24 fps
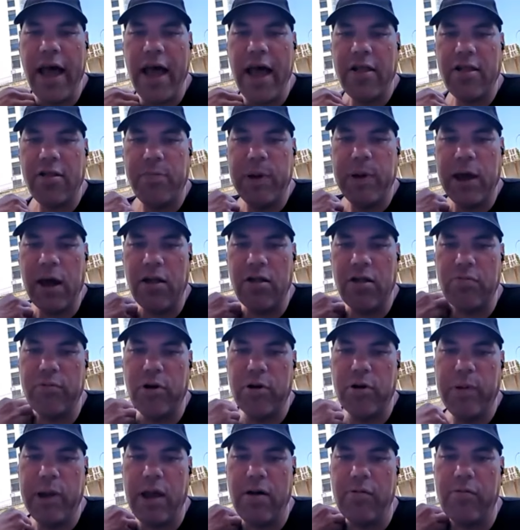less, because we're
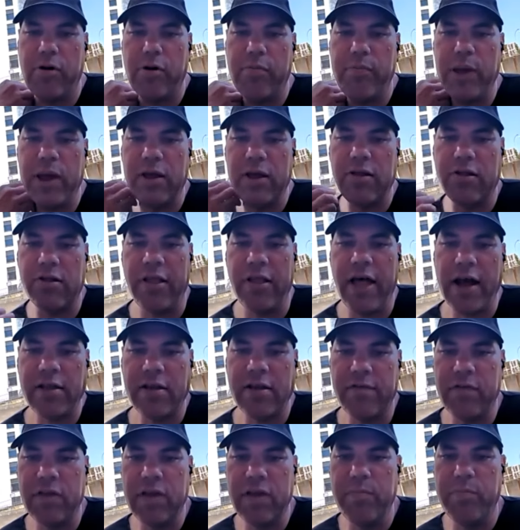being
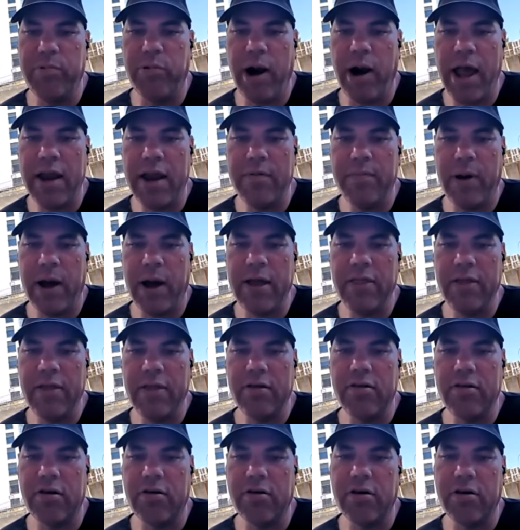selectively bred by
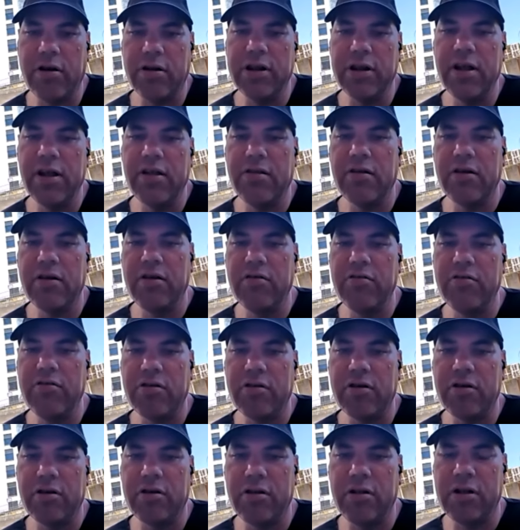the so-called
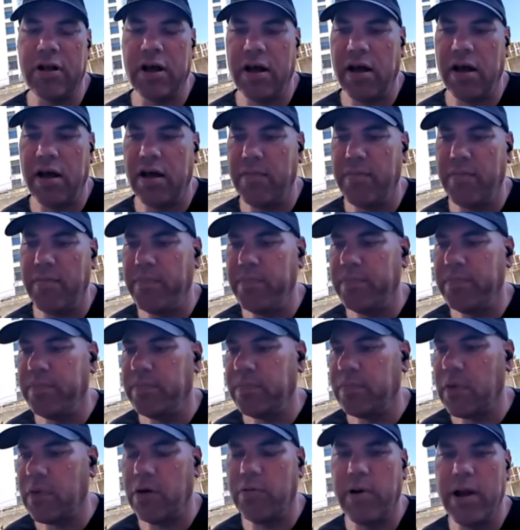institutional
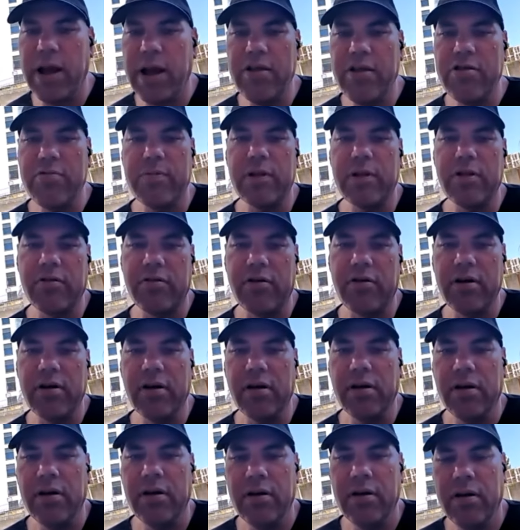arrangements, right?